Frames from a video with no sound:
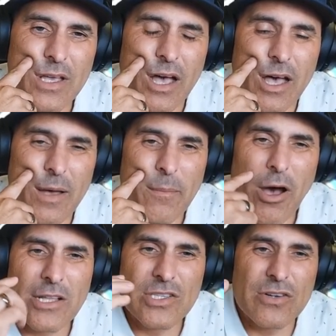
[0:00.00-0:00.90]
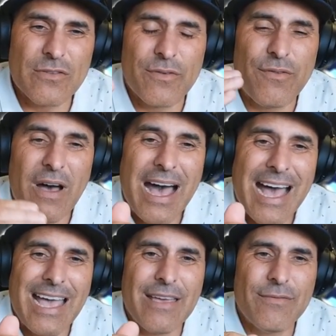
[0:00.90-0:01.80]
On turn
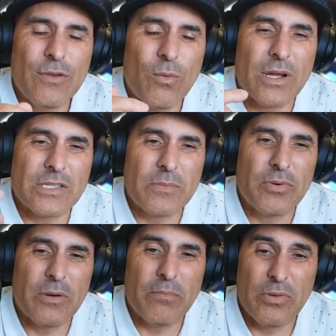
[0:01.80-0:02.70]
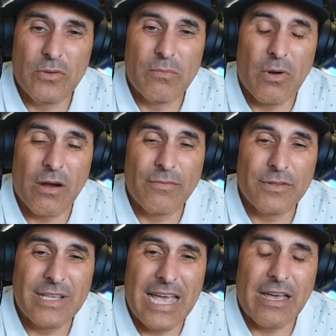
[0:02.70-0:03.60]
5, you want to put Blue Marvel
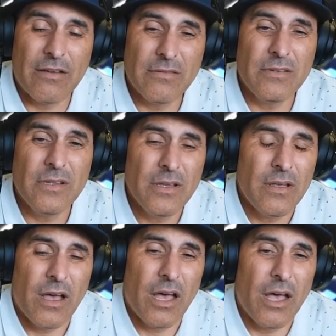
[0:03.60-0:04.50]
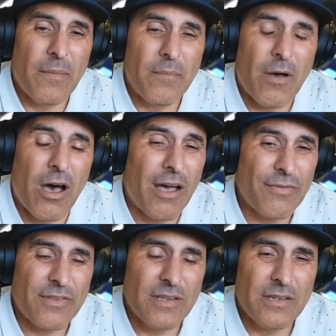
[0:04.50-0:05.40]
down
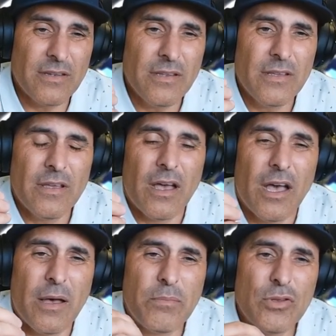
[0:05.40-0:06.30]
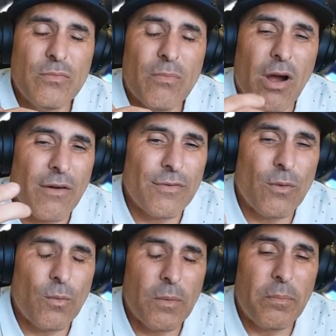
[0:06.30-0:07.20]
often. Blue Marvel
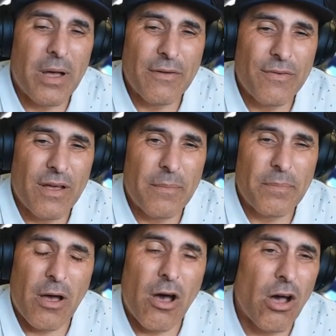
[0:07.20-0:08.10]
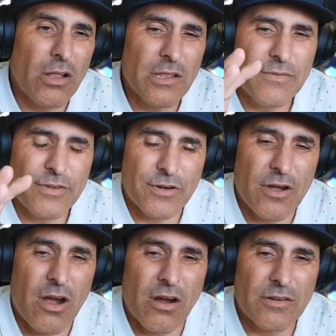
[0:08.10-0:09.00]
will buff up all of your
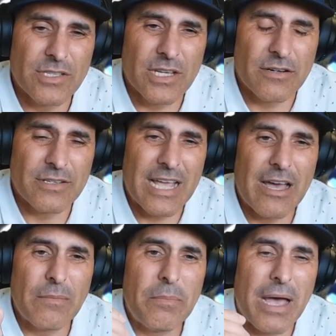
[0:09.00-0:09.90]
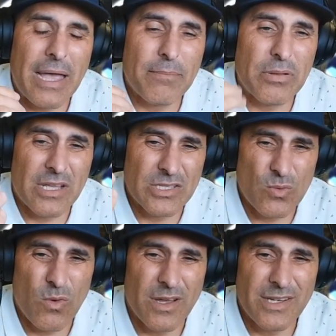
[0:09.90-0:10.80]
cards that are down by
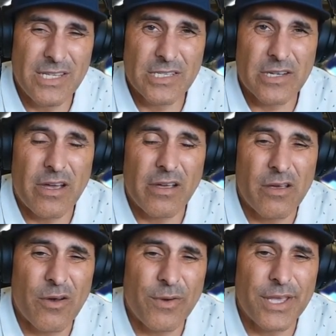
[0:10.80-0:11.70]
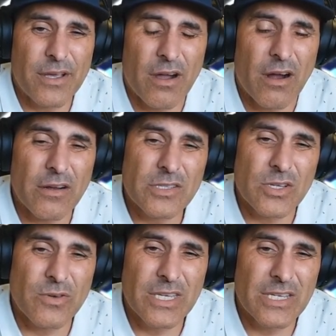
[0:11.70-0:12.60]
+1. He's an ongoing card,
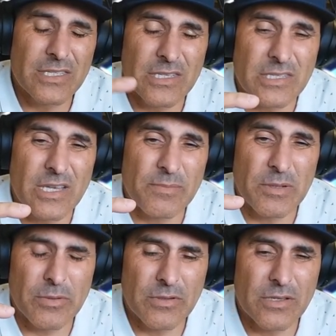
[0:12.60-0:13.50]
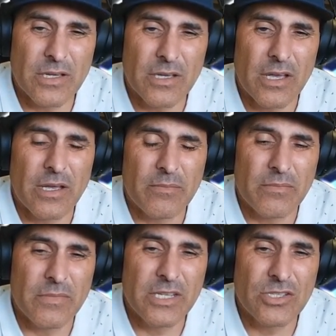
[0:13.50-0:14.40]
so he is susceptible to
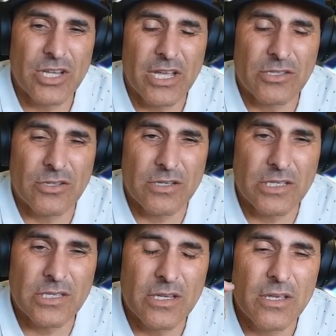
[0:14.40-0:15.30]
Enchantress.